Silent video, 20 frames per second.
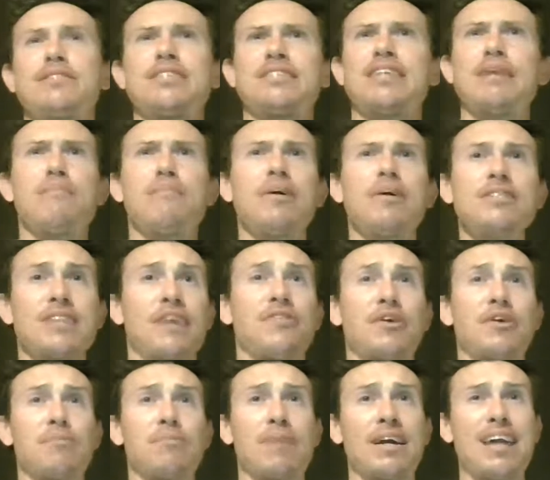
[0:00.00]
8 months, I
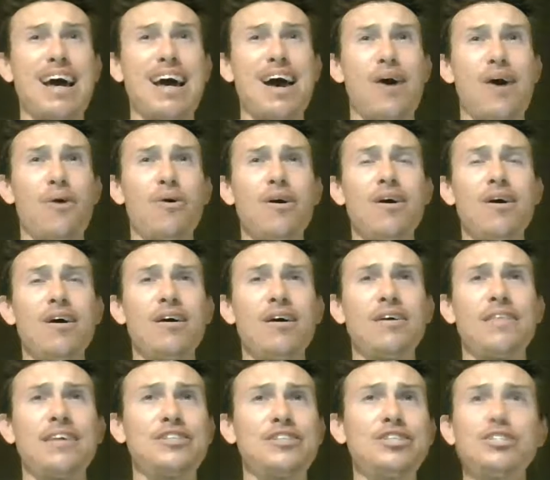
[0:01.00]
think, by now,
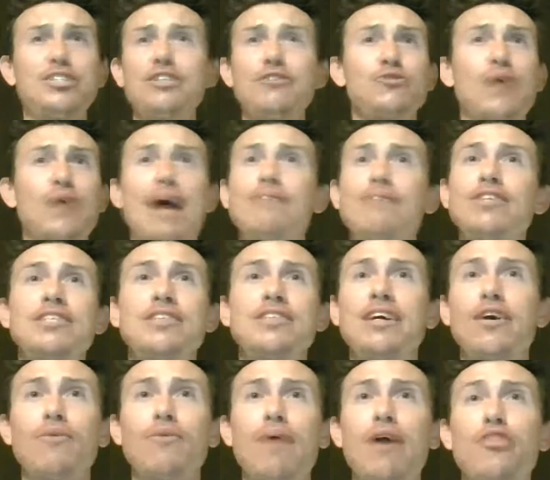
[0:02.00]
that she's still driving this
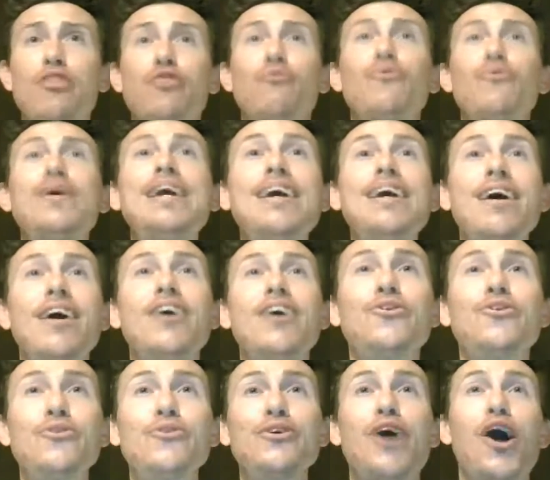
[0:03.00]
thing around.
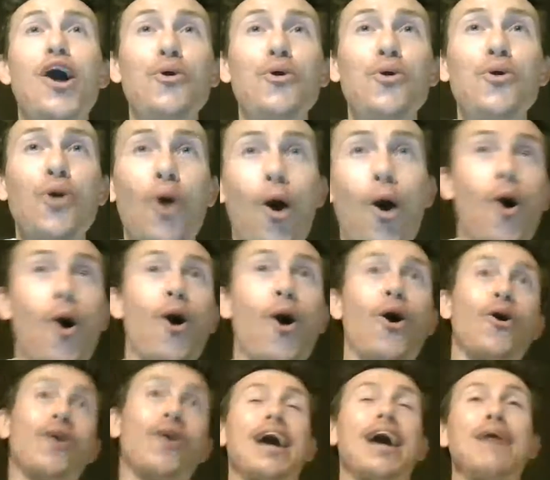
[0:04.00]
$300
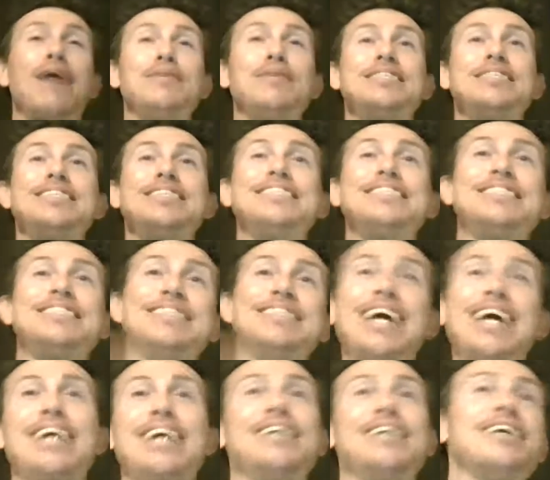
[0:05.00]
car. I mean, it's
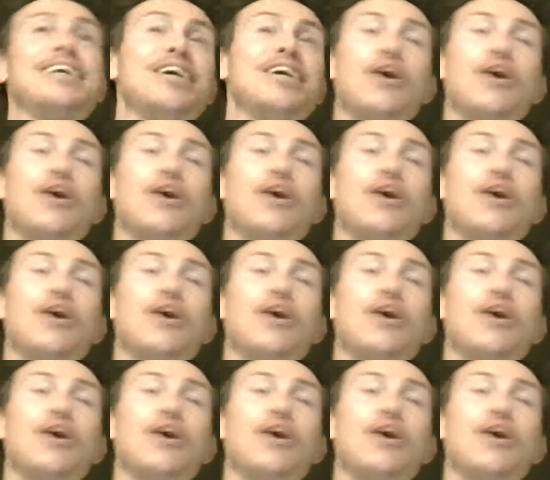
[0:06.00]
insane.